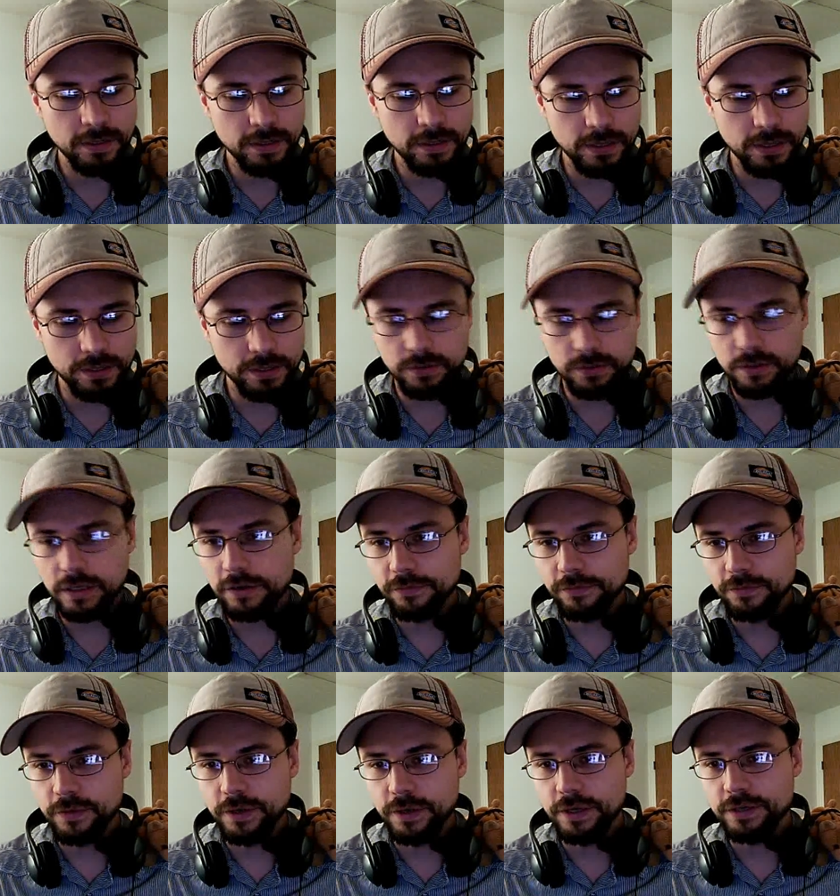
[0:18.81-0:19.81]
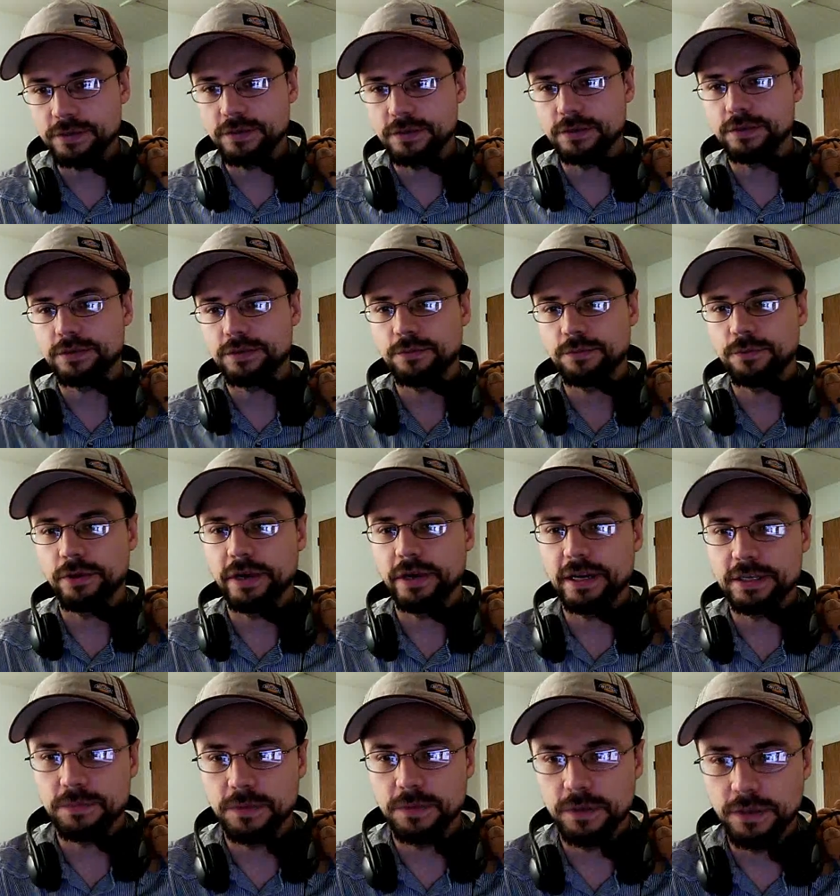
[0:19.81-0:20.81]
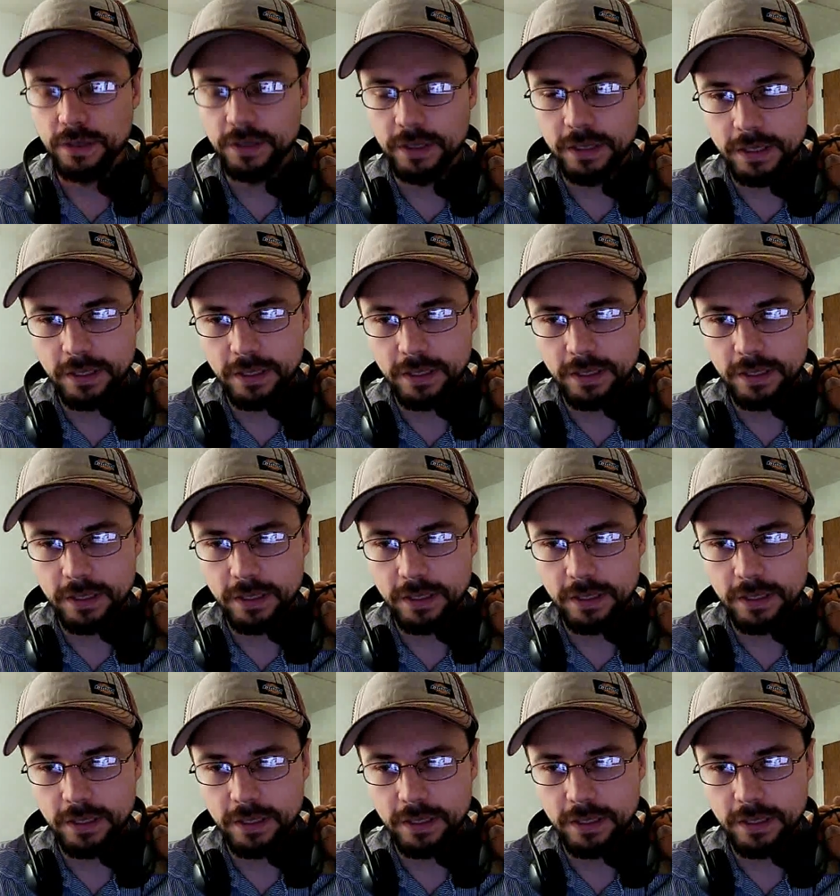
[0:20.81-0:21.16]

and in a lot of ways this war has been